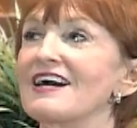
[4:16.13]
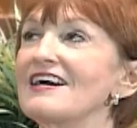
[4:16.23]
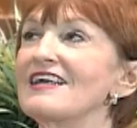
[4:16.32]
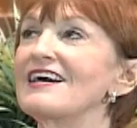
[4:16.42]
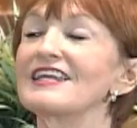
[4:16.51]
an
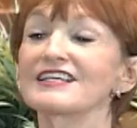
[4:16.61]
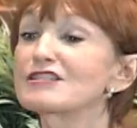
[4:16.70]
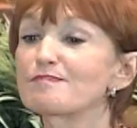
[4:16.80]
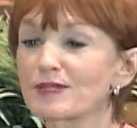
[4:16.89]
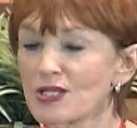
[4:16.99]

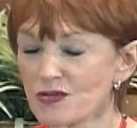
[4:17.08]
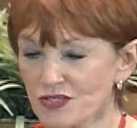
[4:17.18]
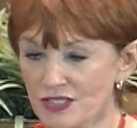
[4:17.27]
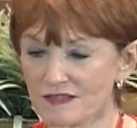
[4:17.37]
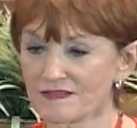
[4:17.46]
explosion of
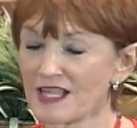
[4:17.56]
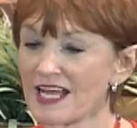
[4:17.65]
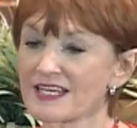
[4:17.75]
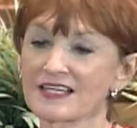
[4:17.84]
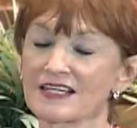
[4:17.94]
light and
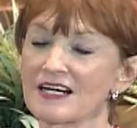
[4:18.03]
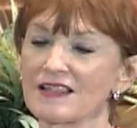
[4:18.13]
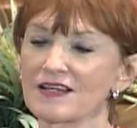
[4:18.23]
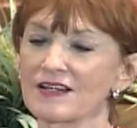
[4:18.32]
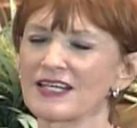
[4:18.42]
color and
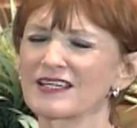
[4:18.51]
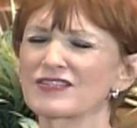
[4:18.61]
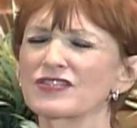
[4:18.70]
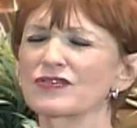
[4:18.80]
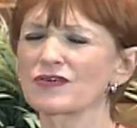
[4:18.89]

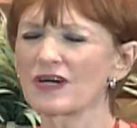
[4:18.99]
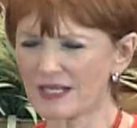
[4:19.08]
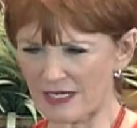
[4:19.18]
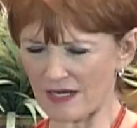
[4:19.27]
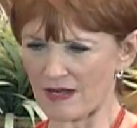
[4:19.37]

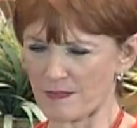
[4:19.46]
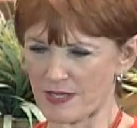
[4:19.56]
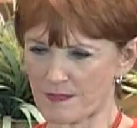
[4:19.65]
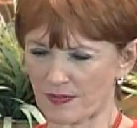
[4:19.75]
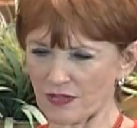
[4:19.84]
extraordinary people,
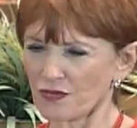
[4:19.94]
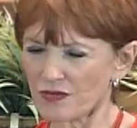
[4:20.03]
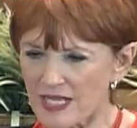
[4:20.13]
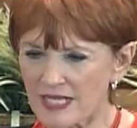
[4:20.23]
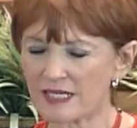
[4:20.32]
creative,